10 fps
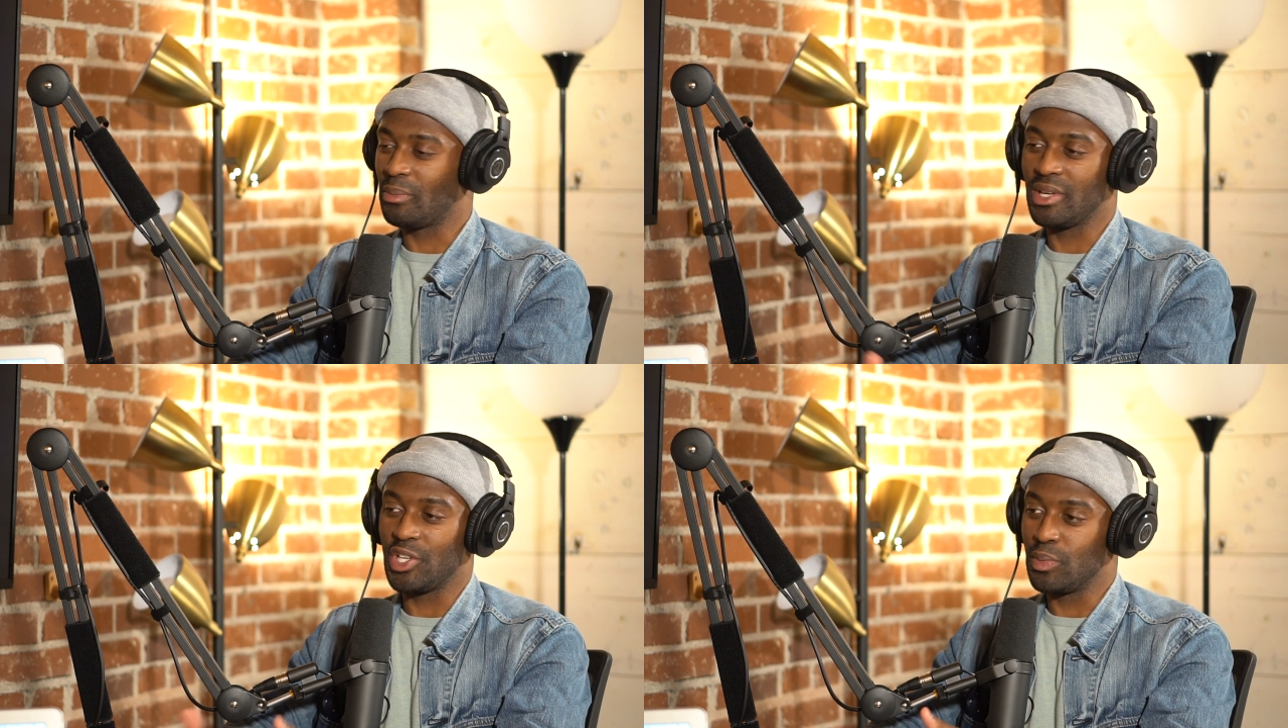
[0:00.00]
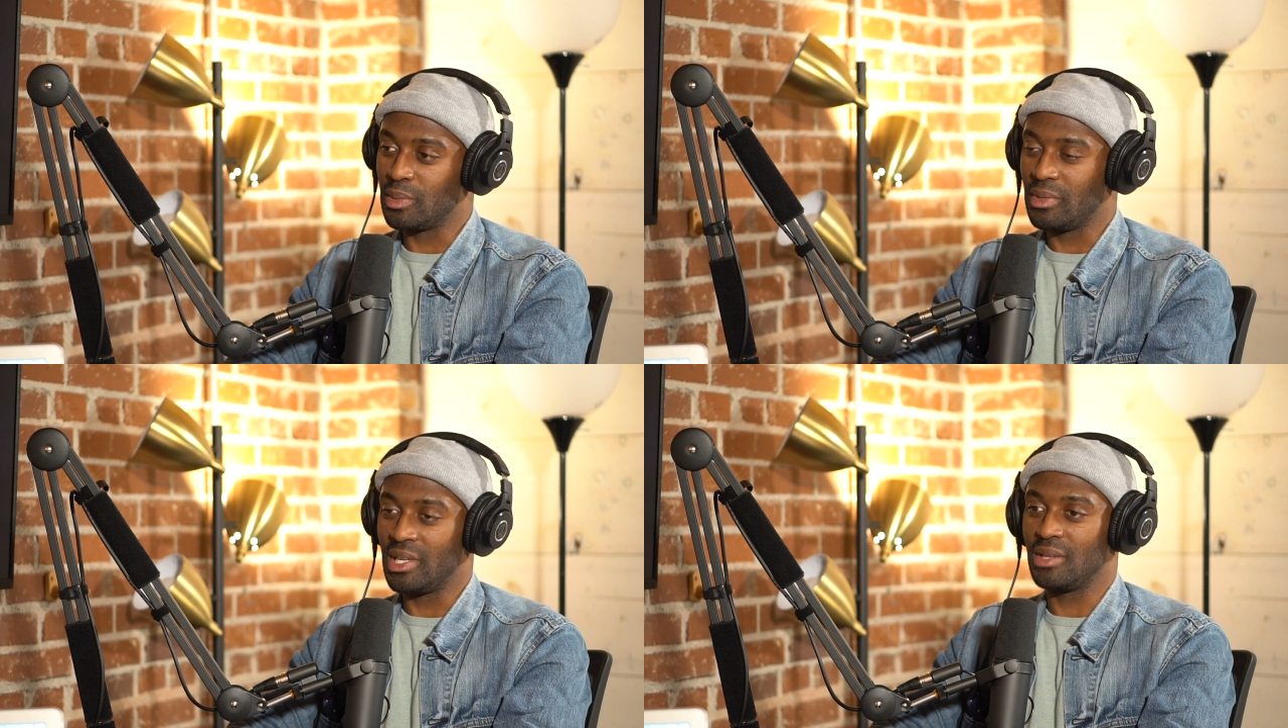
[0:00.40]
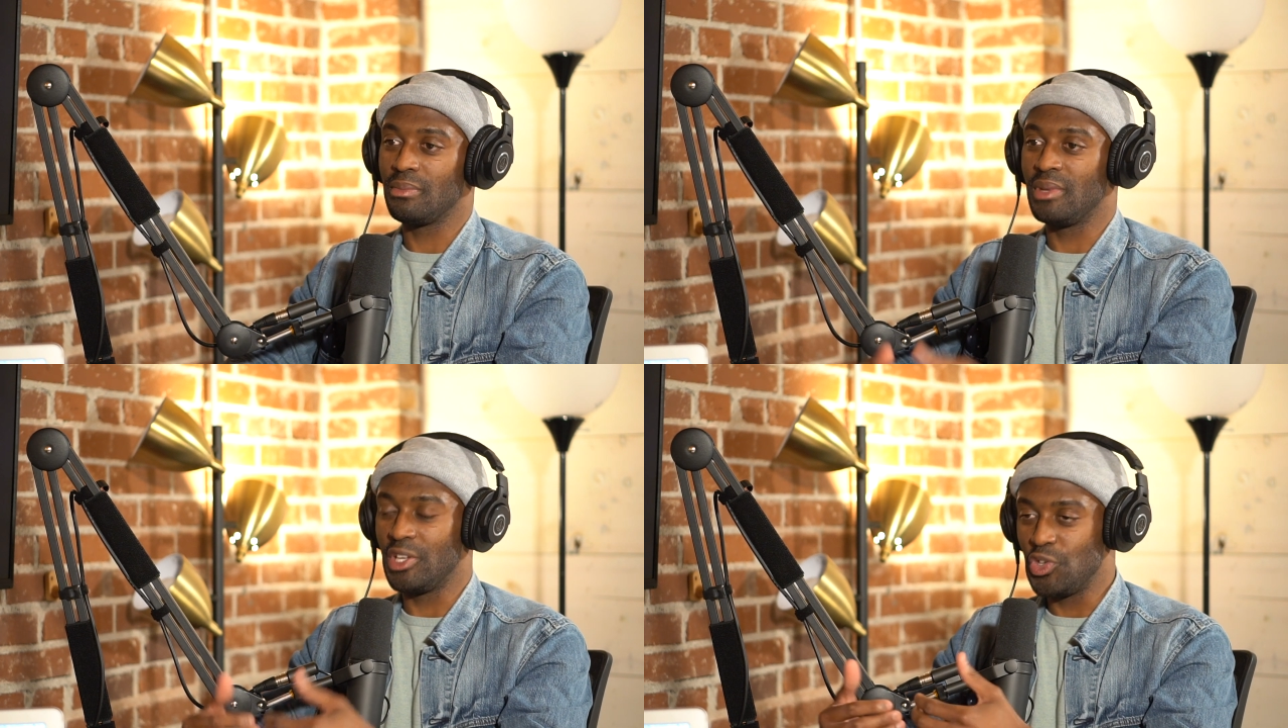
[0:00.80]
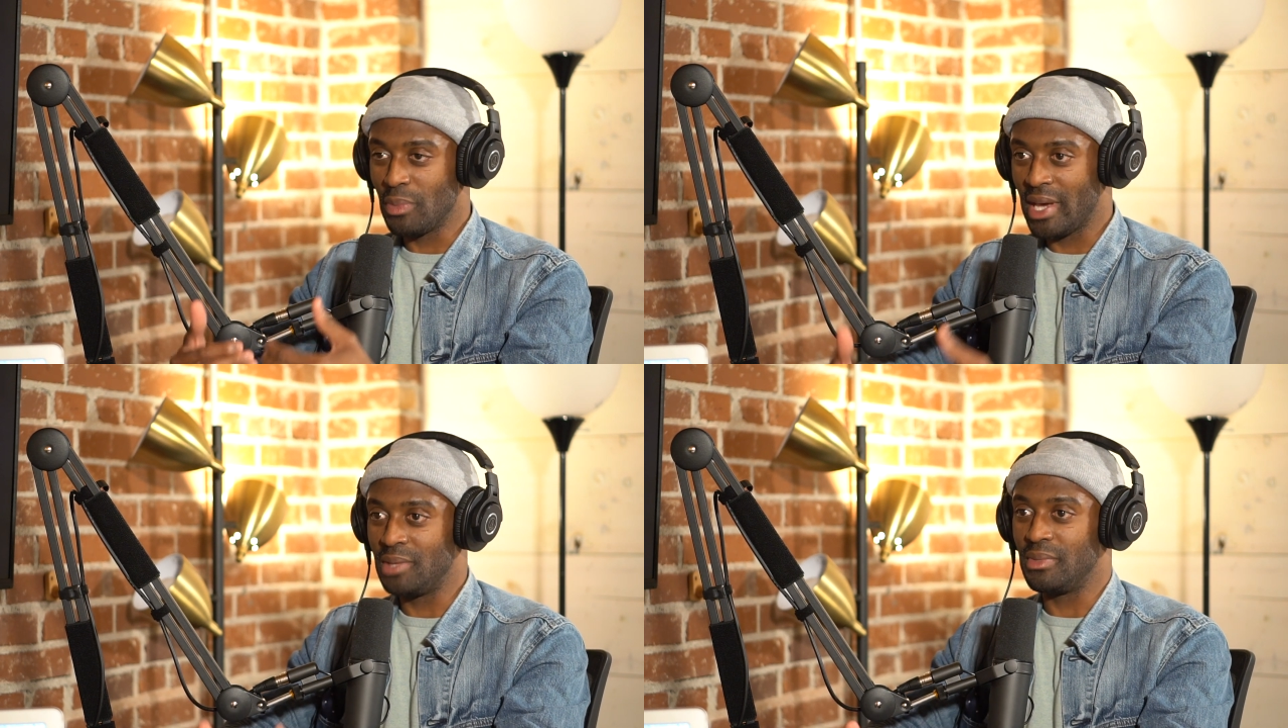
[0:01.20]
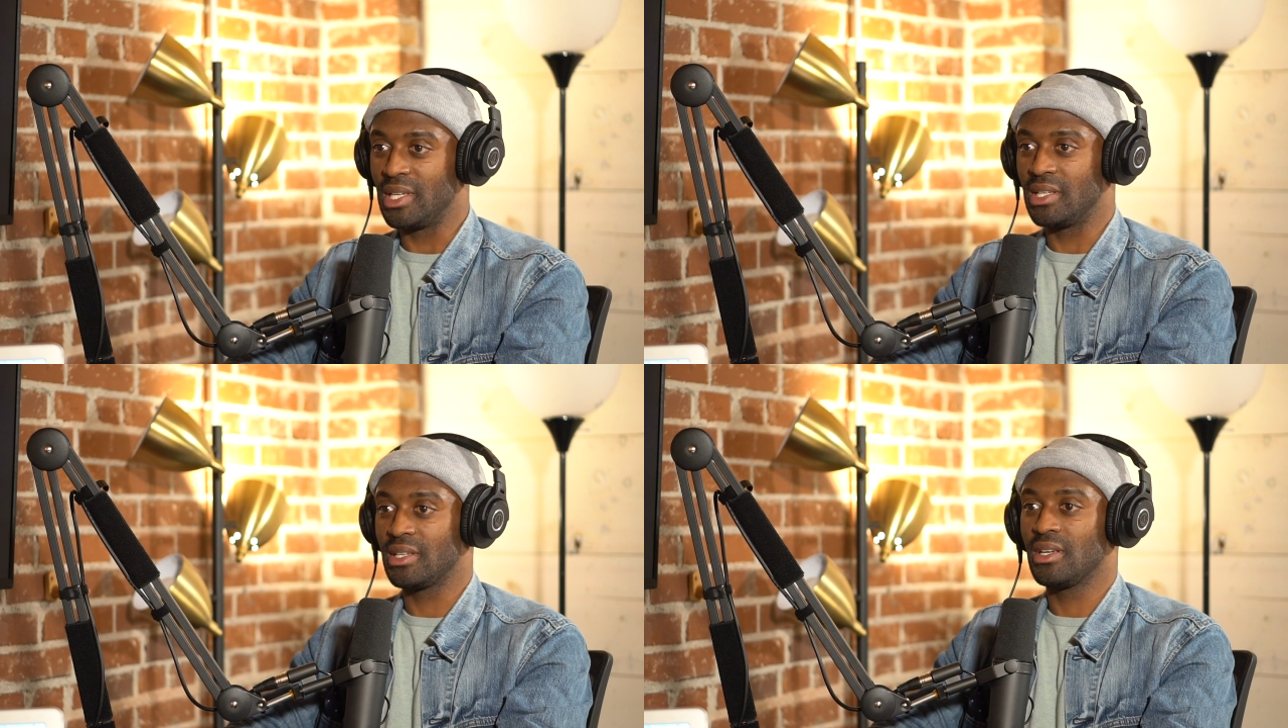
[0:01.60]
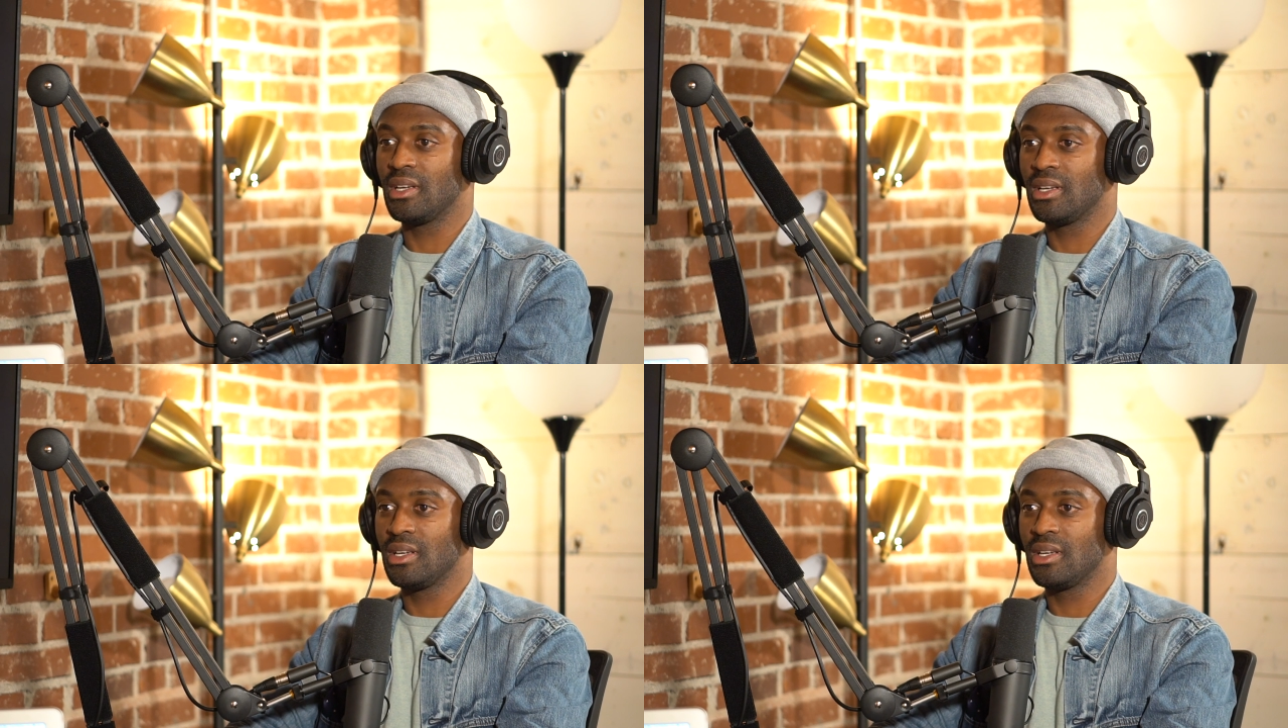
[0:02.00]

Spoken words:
Don't be a human being. Be a humane being.